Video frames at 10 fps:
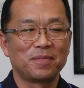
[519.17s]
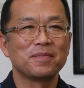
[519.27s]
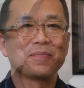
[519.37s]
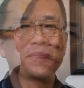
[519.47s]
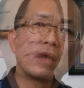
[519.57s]

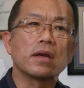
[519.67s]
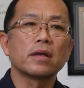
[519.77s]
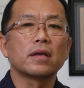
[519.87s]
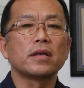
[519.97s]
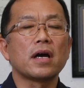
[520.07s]
Okay.
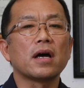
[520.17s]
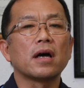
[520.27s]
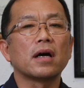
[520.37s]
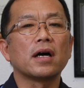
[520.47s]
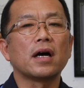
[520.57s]

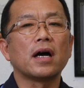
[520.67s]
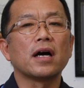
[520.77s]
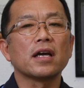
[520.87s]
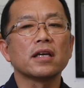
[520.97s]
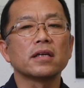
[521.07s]
Yeah,
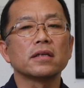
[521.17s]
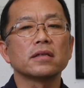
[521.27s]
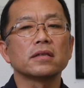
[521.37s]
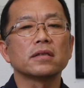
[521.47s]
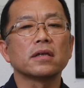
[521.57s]

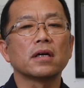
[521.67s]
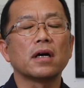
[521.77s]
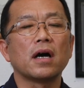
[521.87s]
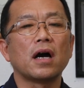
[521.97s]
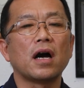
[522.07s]
I
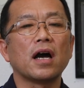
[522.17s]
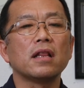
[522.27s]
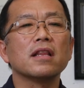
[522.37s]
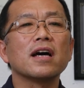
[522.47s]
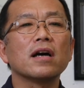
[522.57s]
I
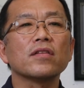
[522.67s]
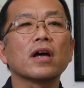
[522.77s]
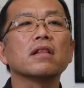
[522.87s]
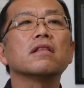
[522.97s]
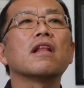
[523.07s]
learned
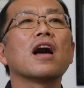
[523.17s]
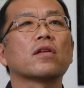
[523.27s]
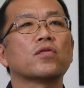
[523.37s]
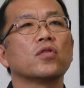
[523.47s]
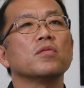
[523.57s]
a
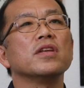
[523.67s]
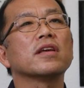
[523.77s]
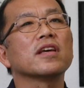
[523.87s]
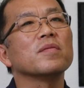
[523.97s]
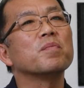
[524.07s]
lot from
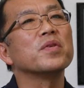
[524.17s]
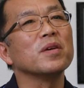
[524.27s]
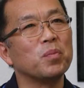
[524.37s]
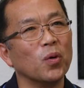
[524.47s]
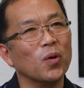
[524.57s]
Nikkei
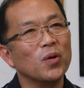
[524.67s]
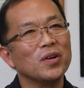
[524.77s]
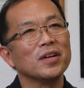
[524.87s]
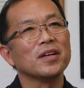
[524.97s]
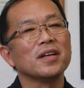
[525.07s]
people.
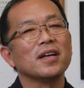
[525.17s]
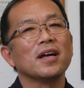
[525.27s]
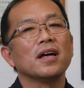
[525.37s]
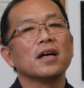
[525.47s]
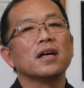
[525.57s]

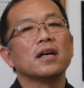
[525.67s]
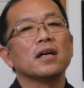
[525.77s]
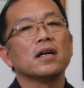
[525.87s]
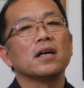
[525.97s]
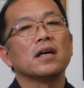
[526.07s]

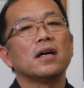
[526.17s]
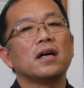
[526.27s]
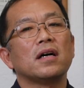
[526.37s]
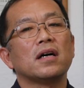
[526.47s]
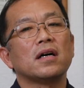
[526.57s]

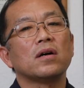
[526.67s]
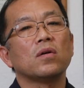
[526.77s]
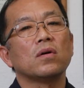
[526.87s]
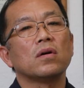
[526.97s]
Uh,